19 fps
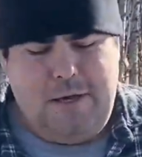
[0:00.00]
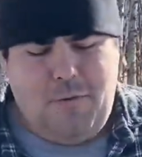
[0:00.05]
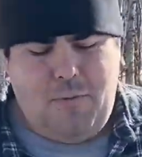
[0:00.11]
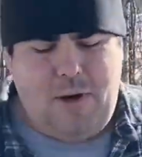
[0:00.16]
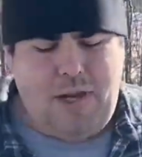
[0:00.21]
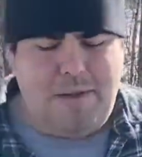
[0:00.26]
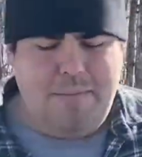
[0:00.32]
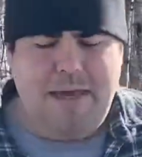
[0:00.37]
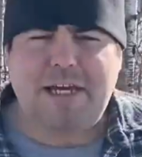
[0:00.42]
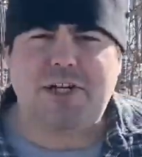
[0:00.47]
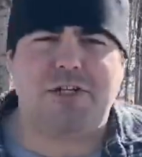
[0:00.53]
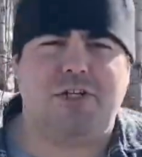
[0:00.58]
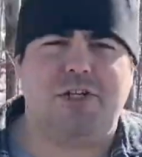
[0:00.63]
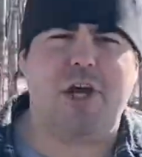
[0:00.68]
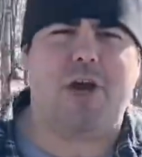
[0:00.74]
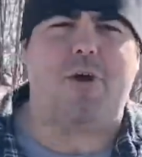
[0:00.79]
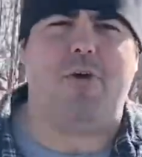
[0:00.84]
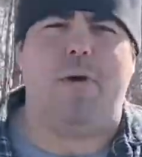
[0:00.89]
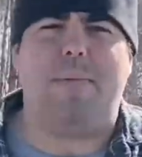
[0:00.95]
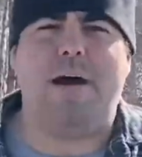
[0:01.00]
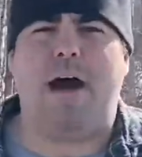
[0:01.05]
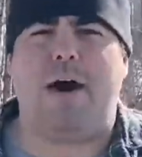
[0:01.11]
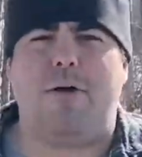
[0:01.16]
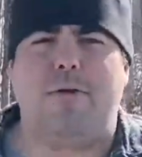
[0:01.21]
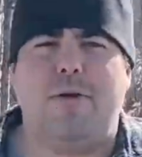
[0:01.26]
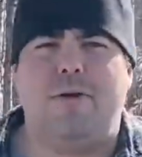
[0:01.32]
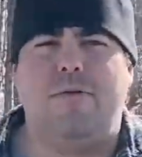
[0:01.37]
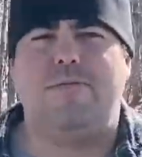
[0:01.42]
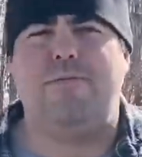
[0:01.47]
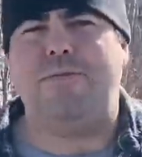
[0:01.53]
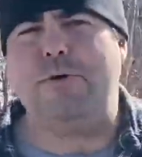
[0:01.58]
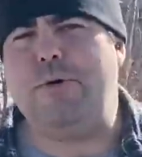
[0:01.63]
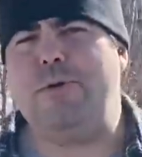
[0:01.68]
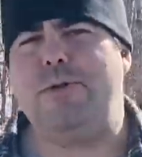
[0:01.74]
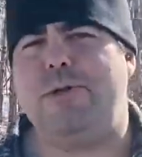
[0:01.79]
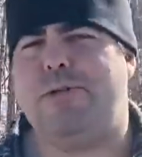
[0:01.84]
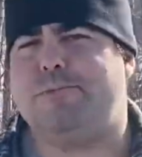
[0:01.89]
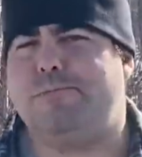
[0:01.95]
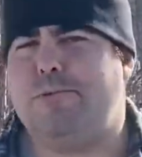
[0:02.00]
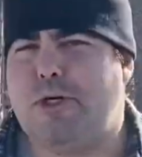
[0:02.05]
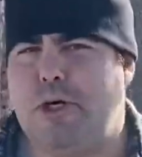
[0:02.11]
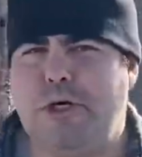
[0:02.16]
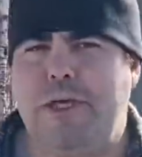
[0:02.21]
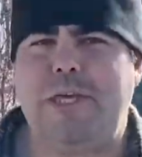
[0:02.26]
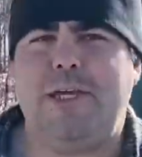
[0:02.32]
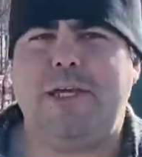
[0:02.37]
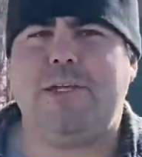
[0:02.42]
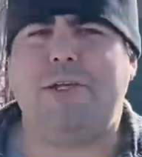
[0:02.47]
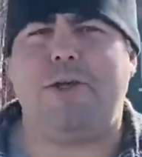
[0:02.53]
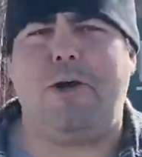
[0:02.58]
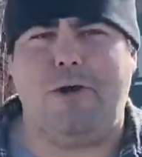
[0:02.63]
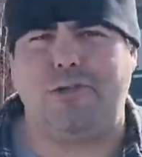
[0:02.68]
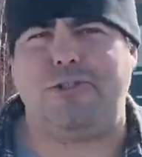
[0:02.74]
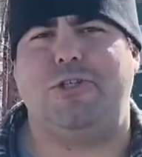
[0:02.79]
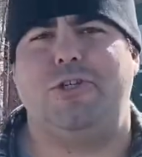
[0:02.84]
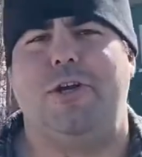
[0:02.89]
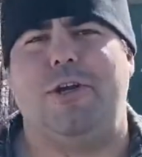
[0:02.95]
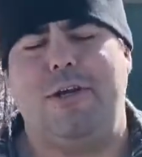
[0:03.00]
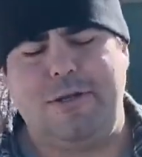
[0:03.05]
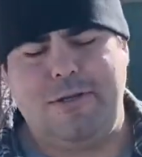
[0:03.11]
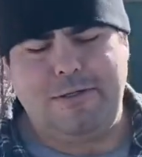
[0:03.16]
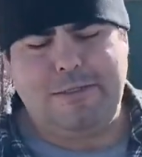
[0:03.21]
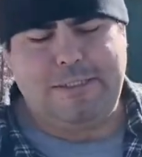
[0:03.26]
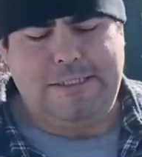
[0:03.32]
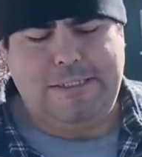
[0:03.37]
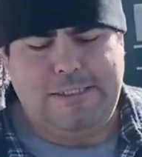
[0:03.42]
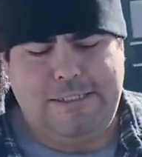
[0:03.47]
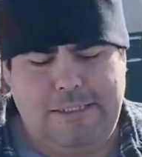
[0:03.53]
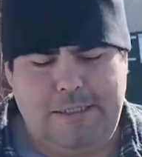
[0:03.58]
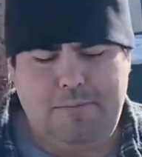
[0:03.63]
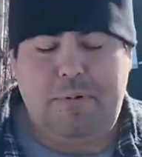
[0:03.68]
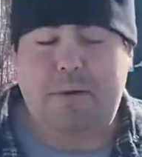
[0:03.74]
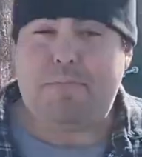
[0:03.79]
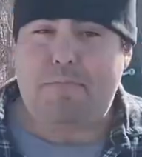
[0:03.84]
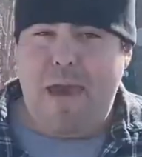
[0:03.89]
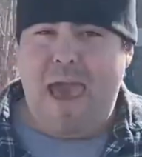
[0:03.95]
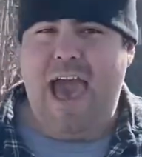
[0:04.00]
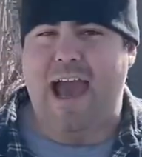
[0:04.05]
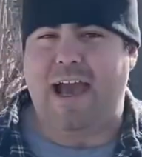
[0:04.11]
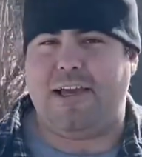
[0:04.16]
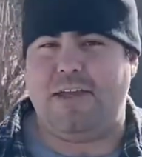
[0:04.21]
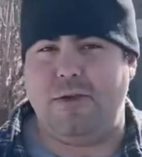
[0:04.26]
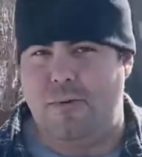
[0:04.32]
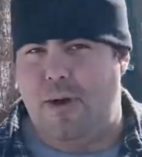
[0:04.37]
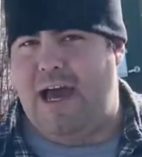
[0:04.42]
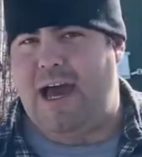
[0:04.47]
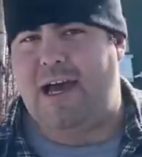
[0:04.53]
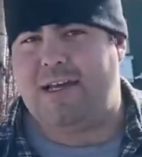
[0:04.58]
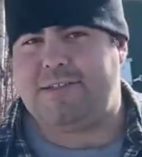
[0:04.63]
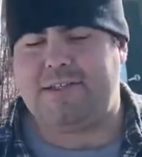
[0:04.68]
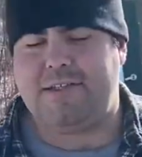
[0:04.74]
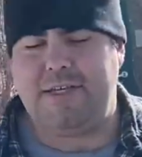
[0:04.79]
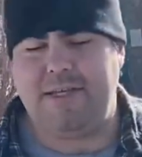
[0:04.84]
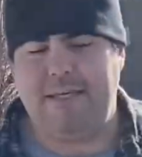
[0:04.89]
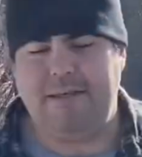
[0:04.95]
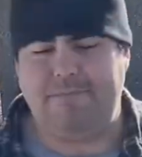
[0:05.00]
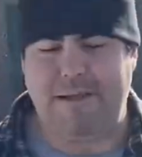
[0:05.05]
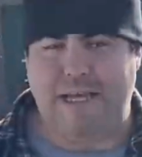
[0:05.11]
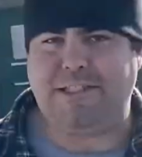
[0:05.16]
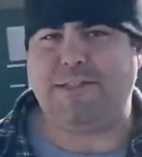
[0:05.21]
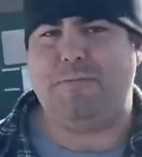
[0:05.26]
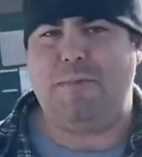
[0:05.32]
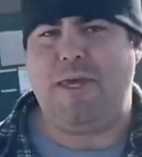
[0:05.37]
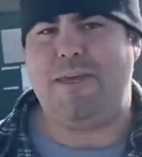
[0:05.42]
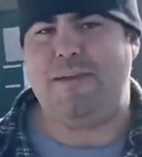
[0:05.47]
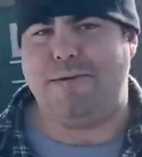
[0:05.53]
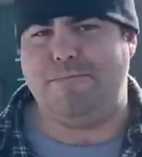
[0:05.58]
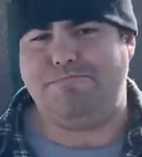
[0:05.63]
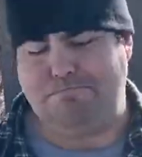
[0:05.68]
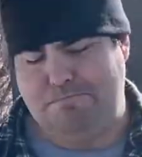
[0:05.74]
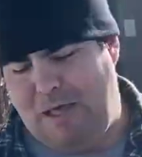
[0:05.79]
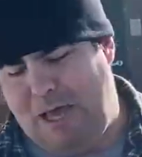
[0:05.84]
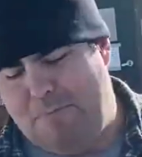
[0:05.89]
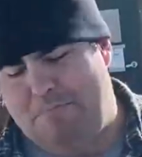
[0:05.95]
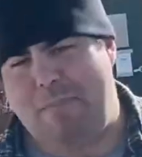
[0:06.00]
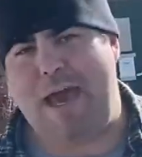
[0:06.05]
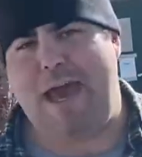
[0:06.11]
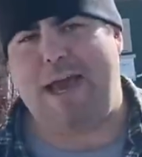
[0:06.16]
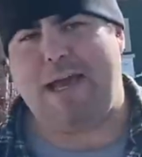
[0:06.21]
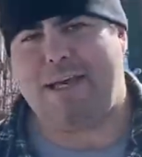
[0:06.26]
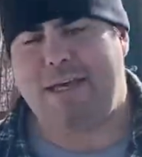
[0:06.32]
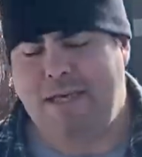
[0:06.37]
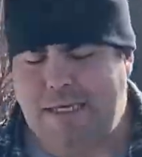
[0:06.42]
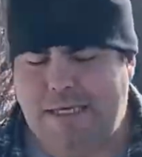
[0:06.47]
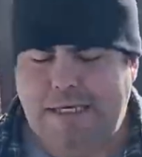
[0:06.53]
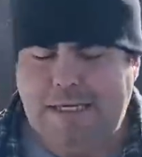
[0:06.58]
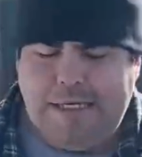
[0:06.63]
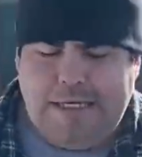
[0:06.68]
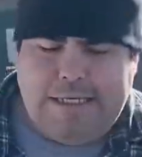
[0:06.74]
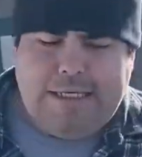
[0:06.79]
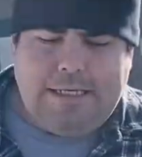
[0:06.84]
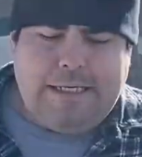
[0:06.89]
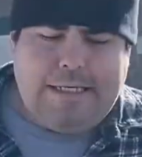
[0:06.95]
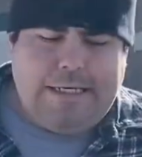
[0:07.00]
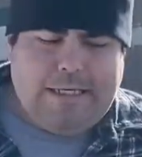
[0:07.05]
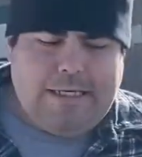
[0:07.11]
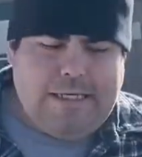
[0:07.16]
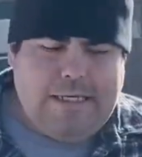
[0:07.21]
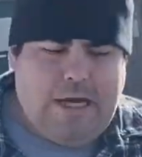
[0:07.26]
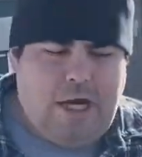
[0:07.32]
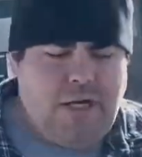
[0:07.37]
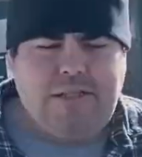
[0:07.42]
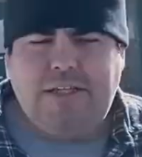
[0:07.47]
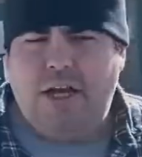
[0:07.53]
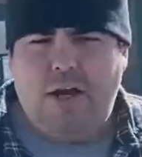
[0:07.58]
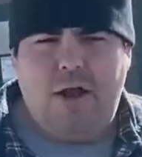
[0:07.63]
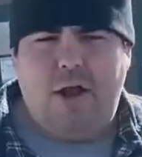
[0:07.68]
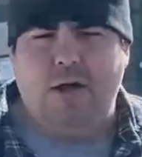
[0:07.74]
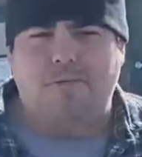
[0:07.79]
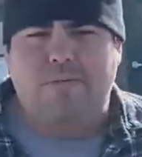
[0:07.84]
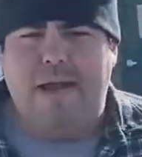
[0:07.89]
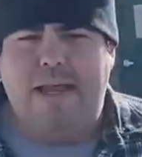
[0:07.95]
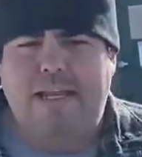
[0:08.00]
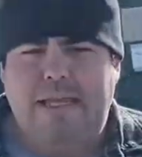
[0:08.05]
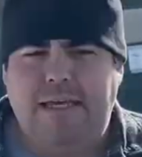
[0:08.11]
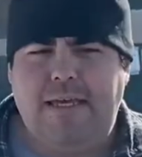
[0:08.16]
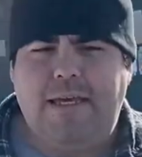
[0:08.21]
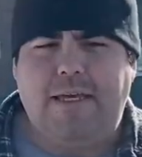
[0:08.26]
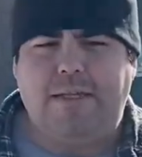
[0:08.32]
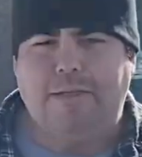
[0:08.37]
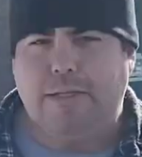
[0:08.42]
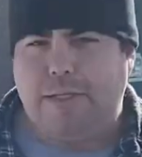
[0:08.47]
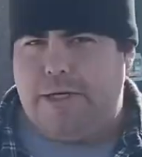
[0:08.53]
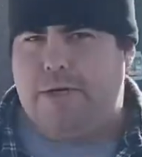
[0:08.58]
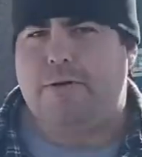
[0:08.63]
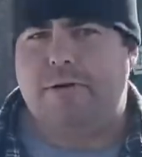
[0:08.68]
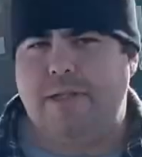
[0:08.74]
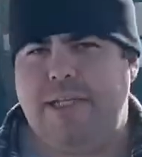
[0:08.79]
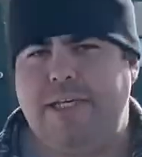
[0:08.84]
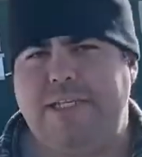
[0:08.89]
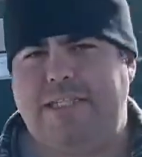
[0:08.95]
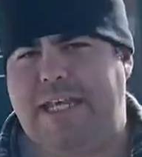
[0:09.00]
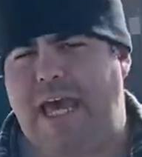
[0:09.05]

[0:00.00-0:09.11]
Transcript: want to make a show about food and cooking and culture. But Mac, you ask. That's me. I'm Mac. Aren't there already literally